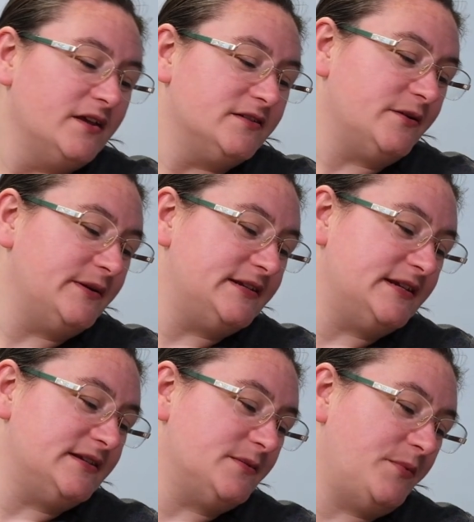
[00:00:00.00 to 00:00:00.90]
So it
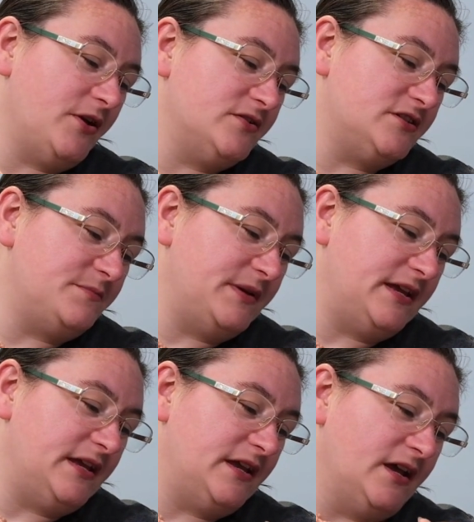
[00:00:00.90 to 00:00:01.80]
is supposed to
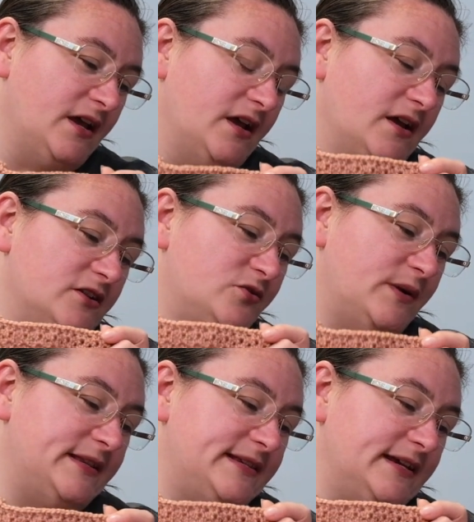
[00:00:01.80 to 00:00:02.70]
be
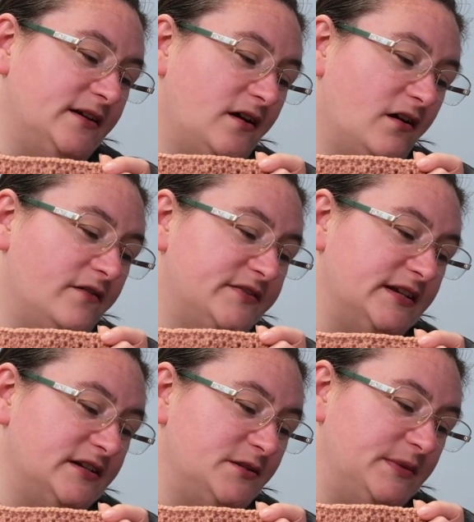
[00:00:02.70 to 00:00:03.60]
twenty and a half
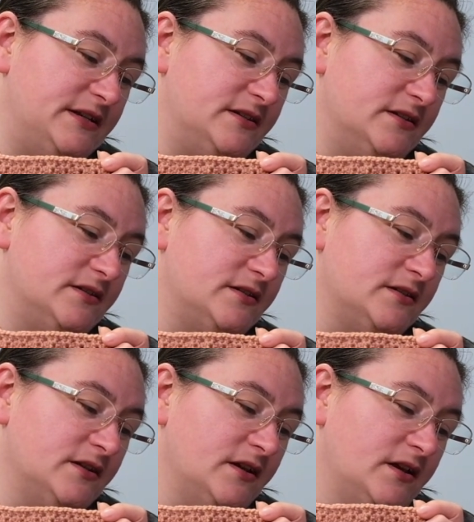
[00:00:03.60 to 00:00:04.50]
centimetres
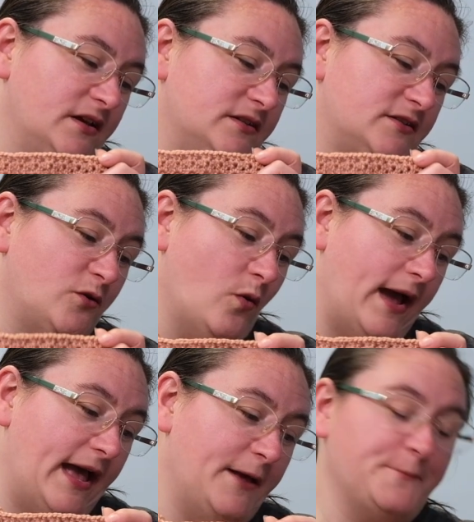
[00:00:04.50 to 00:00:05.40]

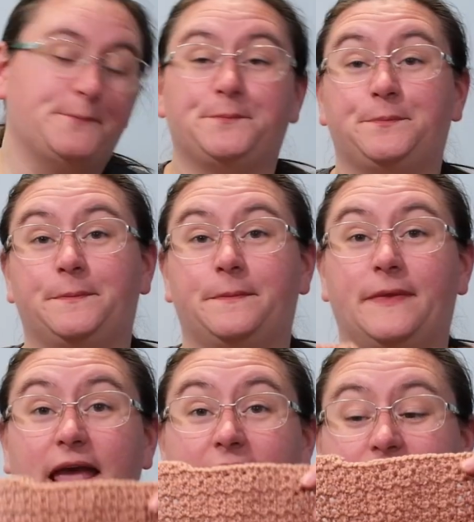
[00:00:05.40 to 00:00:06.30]
square,
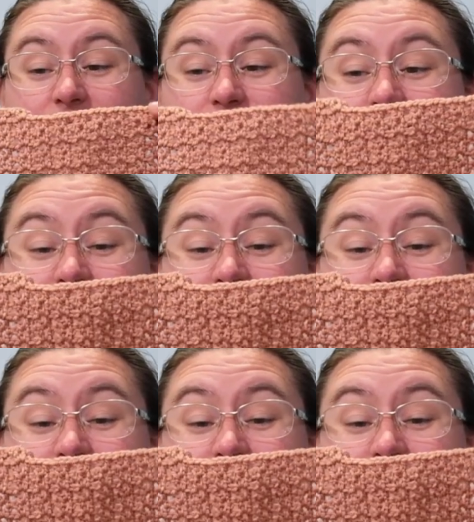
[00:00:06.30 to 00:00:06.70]
and